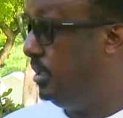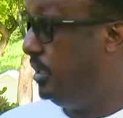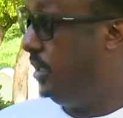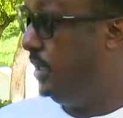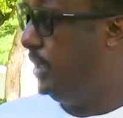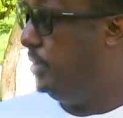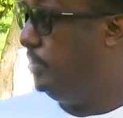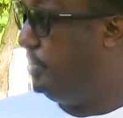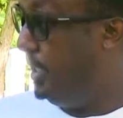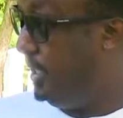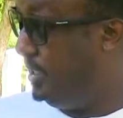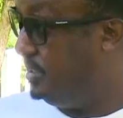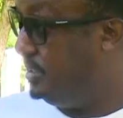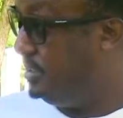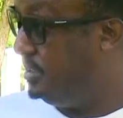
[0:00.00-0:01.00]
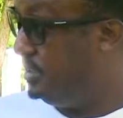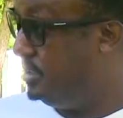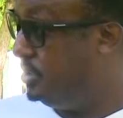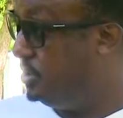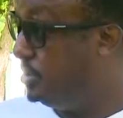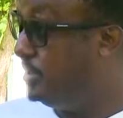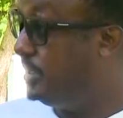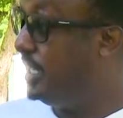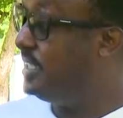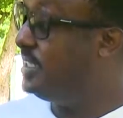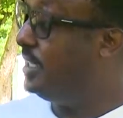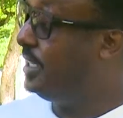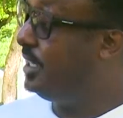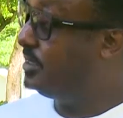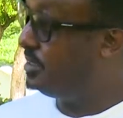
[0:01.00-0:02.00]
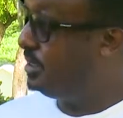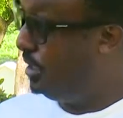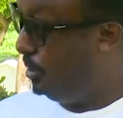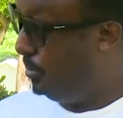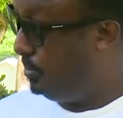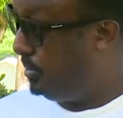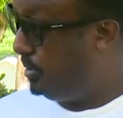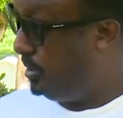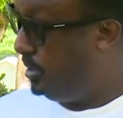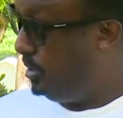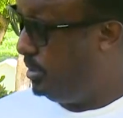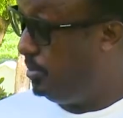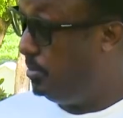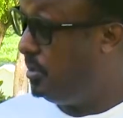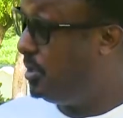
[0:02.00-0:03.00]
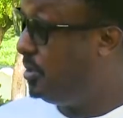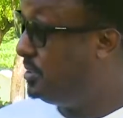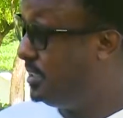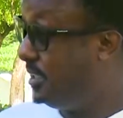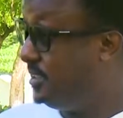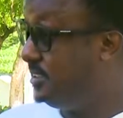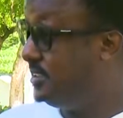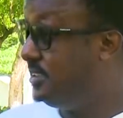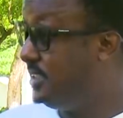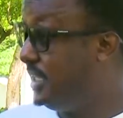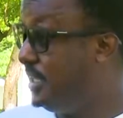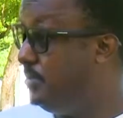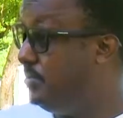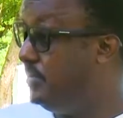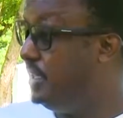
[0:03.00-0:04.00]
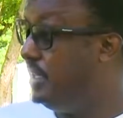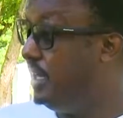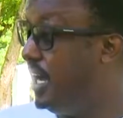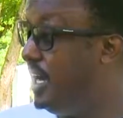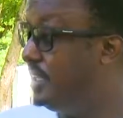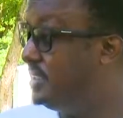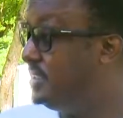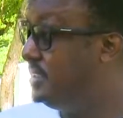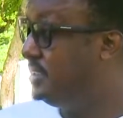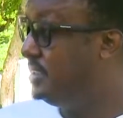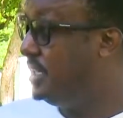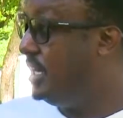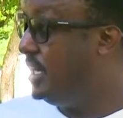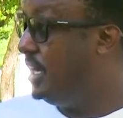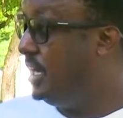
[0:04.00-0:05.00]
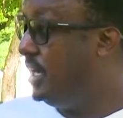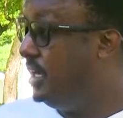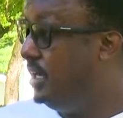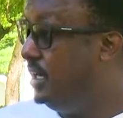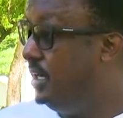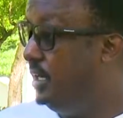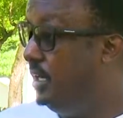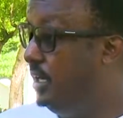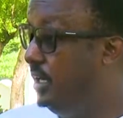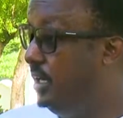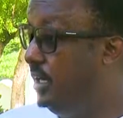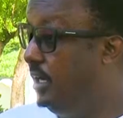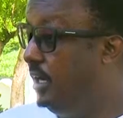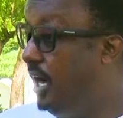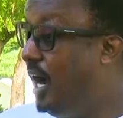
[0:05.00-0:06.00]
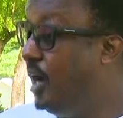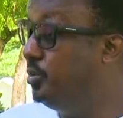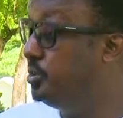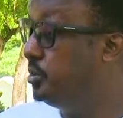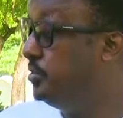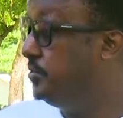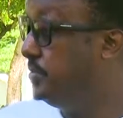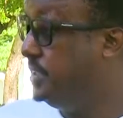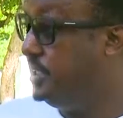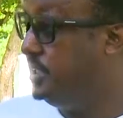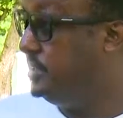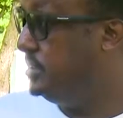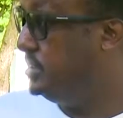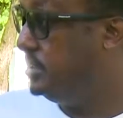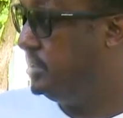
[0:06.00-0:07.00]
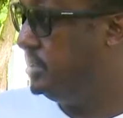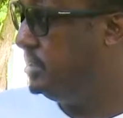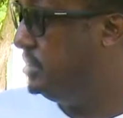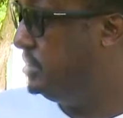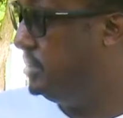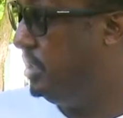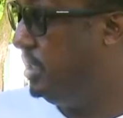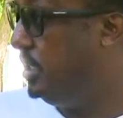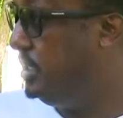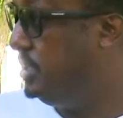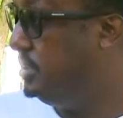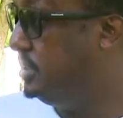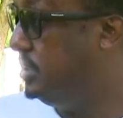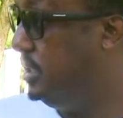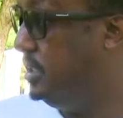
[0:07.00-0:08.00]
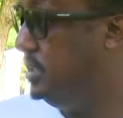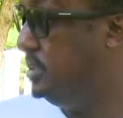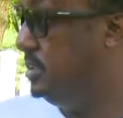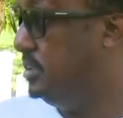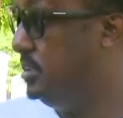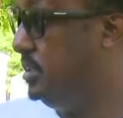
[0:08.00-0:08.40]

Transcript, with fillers: uh, place so that he gets help because at this time he acts uh, out of his his his